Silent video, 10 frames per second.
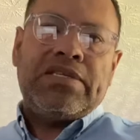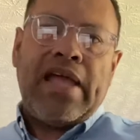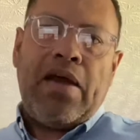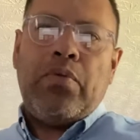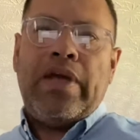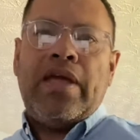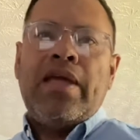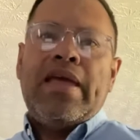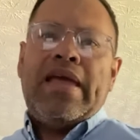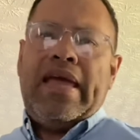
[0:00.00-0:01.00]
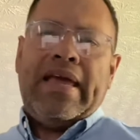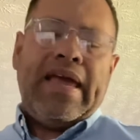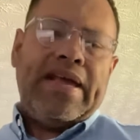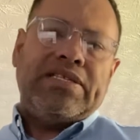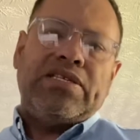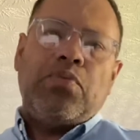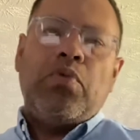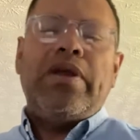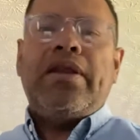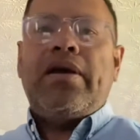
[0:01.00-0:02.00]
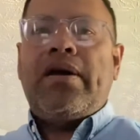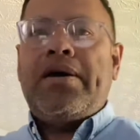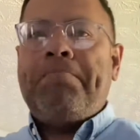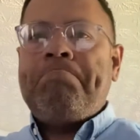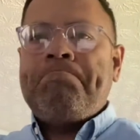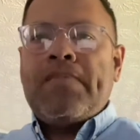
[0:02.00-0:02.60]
that way in case someone um,